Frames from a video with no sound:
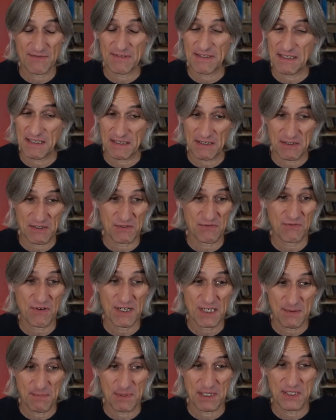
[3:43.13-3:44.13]
an
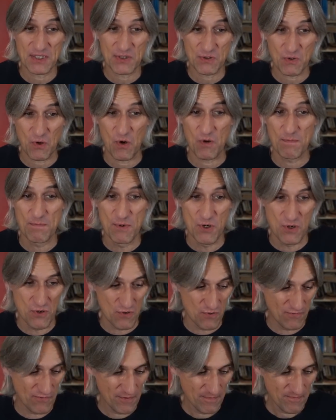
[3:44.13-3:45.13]
incredibly strong
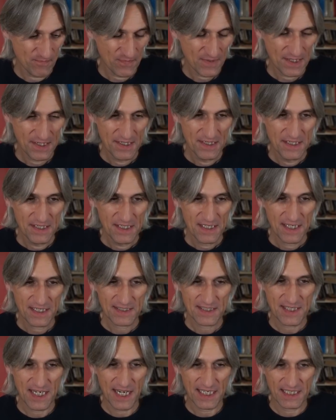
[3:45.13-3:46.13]
move,
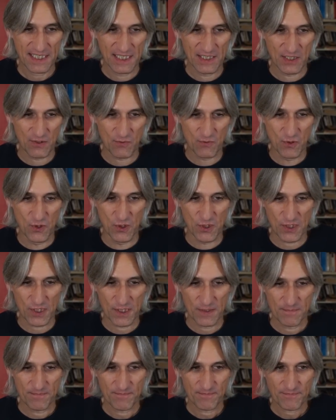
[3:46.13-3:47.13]
attacking the
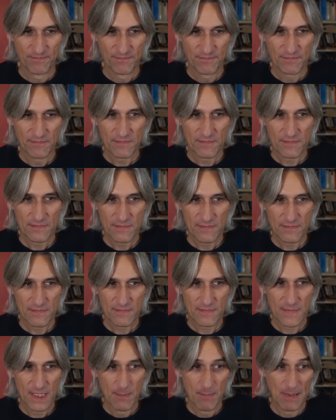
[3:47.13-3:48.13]
rook,
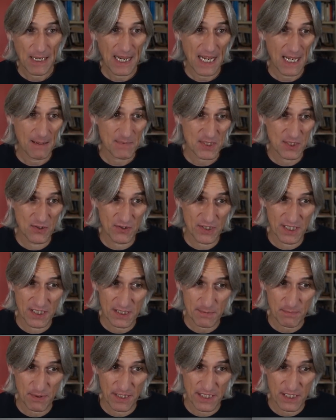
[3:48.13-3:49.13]
perhaps looking
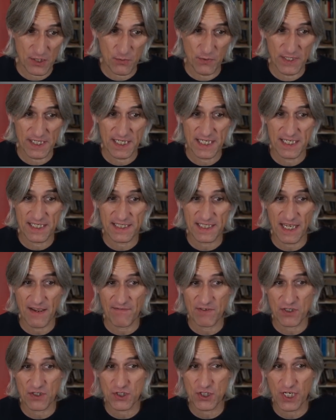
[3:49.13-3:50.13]
to play queen
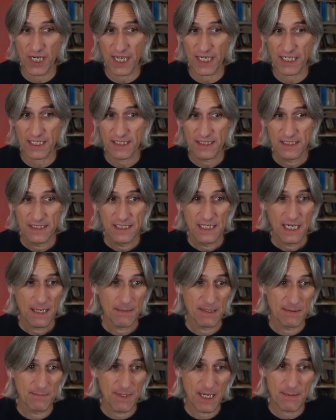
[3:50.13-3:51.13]
e7 check I
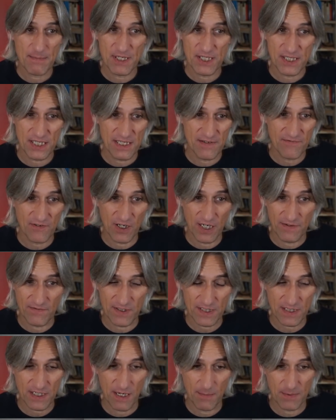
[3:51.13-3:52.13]
mean, maybe d5
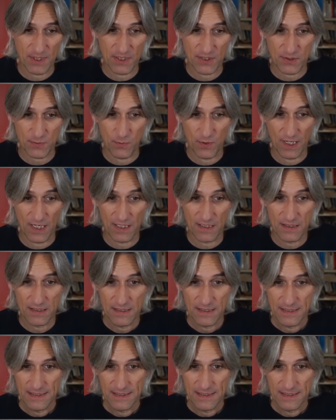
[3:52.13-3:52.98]
is coming as well.